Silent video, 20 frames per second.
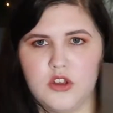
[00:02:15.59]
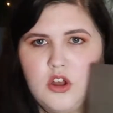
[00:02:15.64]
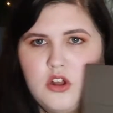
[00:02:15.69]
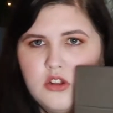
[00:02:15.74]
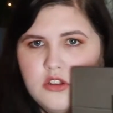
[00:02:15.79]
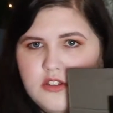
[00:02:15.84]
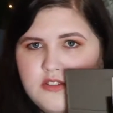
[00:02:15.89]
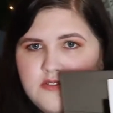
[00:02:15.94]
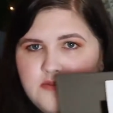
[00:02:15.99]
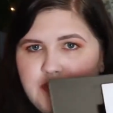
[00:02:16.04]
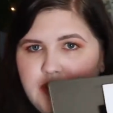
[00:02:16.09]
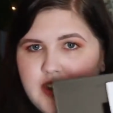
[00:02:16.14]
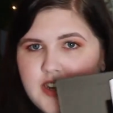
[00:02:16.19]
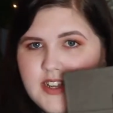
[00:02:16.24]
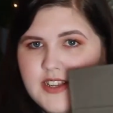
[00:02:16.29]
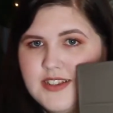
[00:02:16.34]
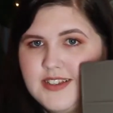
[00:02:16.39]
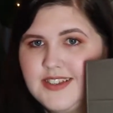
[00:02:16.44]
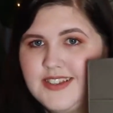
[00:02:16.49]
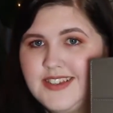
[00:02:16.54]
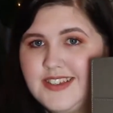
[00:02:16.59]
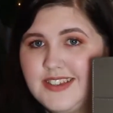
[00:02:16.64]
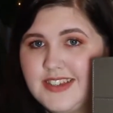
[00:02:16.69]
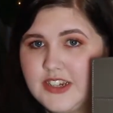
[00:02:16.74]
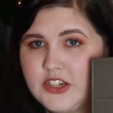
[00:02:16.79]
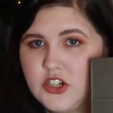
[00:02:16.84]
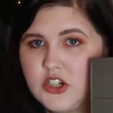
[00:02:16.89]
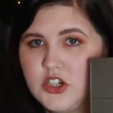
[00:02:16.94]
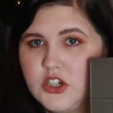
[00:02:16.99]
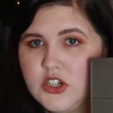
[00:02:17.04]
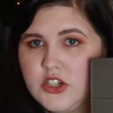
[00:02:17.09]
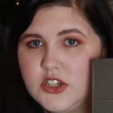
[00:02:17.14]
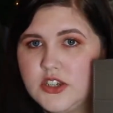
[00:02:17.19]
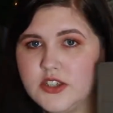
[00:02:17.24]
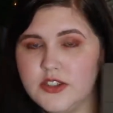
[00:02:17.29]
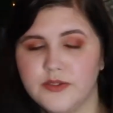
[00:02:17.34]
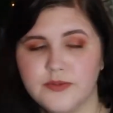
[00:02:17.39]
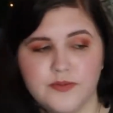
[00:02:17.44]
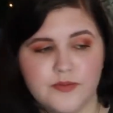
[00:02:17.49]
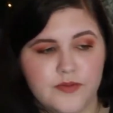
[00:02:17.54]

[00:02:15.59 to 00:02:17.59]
all of my stickers.